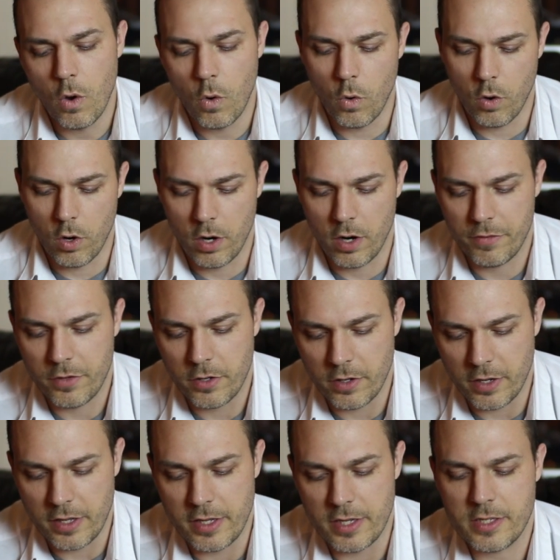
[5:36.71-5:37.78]
Or if you,
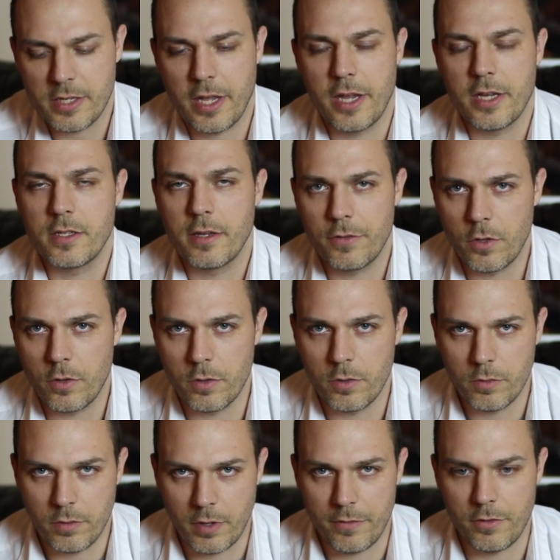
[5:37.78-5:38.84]
in this case, if
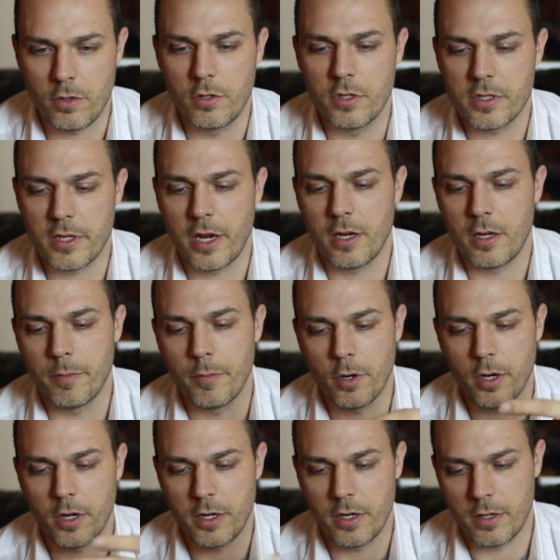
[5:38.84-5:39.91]
you decided to
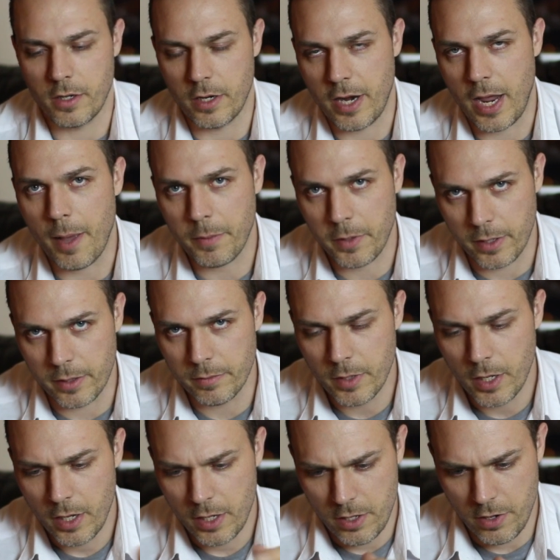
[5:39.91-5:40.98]
burn a napkin,
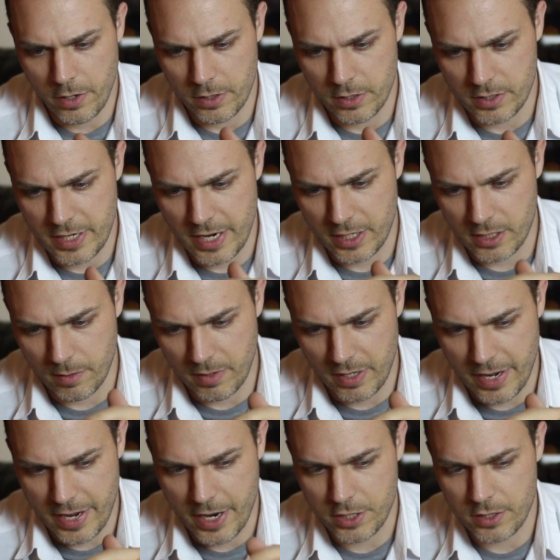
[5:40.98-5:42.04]
you can just take some of
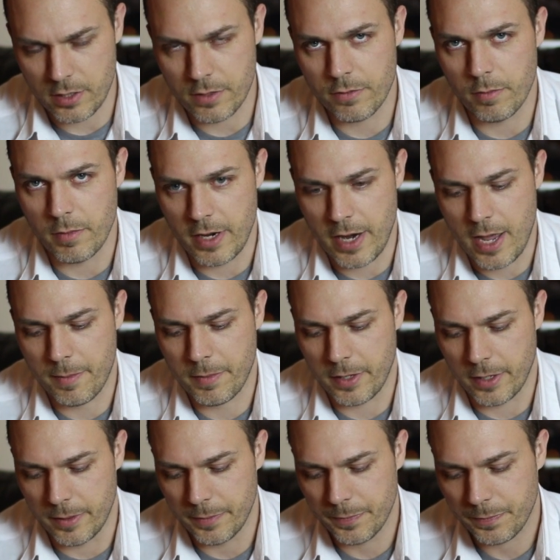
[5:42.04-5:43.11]
the ashes from the
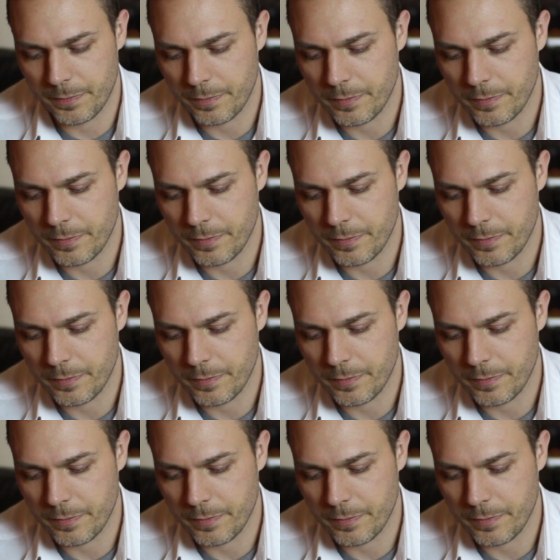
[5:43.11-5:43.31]
napkin